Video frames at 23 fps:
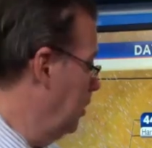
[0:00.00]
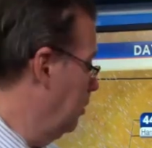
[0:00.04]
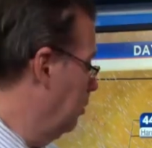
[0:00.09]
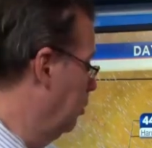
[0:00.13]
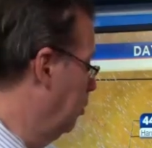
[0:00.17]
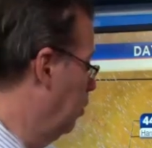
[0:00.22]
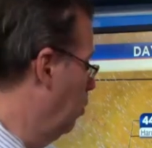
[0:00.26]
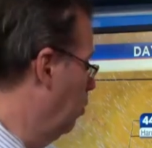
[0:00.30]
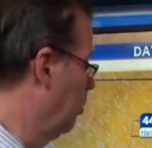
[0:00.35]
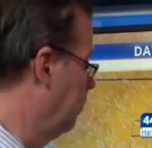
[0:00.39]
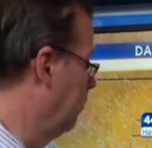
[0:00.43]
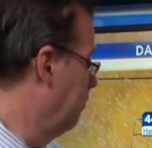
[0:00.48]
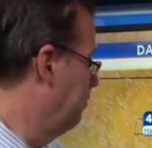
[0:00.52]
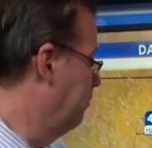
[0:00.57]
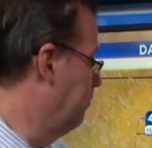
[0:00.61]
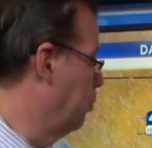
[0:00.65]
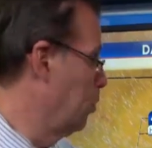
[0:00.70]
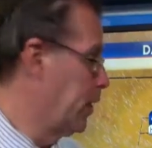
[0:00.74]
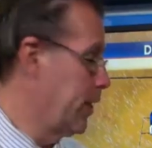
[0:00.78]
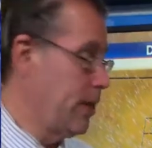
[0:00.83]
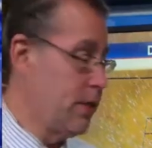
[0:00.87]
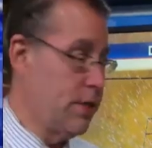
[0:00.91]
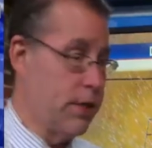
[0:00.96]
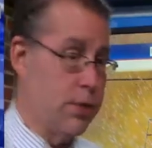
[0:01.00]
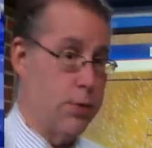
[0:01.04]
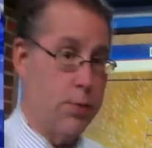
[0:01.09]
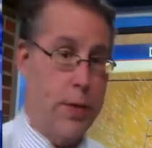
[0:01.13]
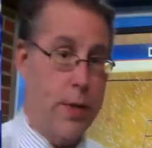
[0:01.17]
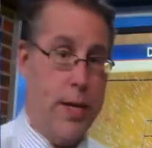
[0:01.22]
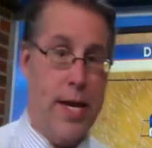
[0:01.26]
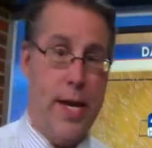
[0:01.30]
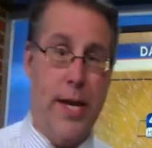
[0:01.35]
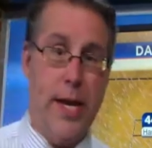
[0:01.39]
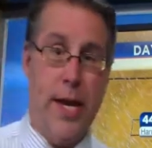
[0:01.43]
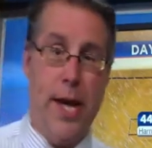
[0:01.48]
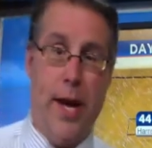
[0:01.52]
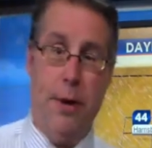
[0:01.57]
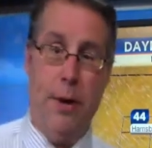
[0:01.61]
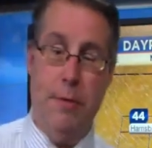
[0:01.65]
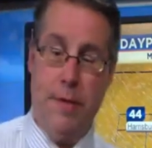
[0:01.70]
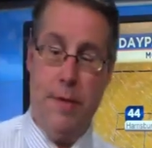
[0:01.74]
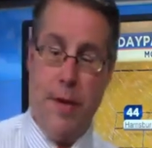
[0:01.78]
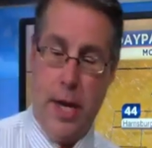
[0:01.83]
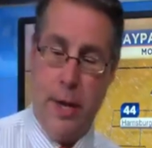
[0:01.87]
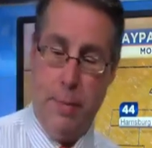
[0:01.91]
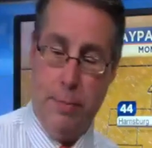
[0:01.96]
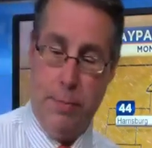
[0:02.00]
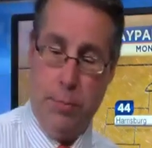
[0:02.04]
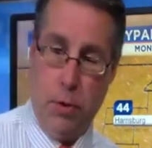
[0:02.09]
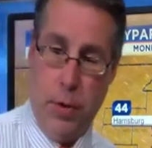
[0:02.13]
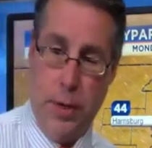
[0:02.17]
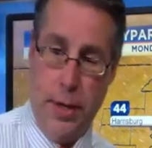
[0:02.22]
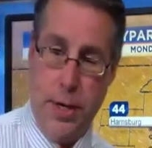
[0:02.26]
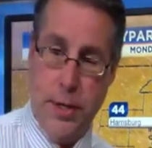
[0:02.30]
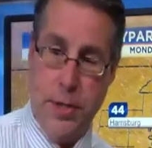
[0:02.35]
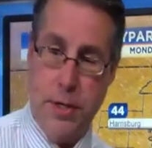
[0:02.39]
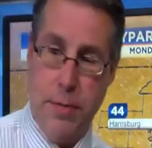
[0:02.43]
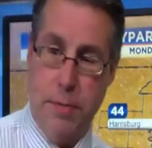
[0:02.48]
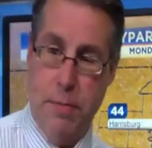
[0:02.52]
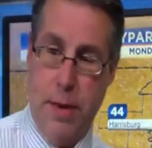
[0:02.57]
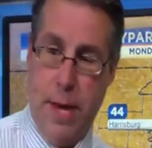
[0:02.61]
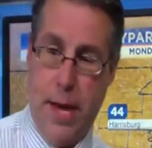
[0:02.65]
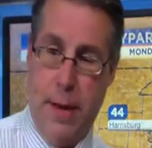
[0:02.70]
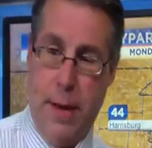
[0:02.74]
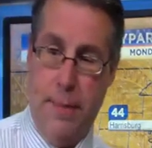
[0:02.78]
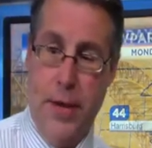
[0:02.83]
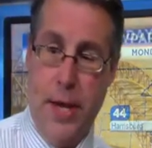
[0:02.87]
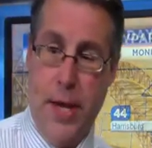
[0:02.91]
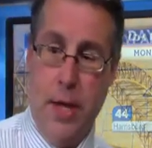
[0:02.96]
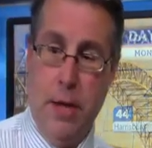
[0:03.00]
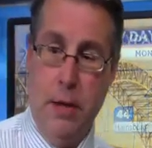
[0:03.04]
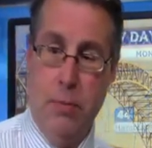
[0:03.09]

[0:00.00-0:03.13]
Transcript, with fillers: lower 40s as we head out of April and into May.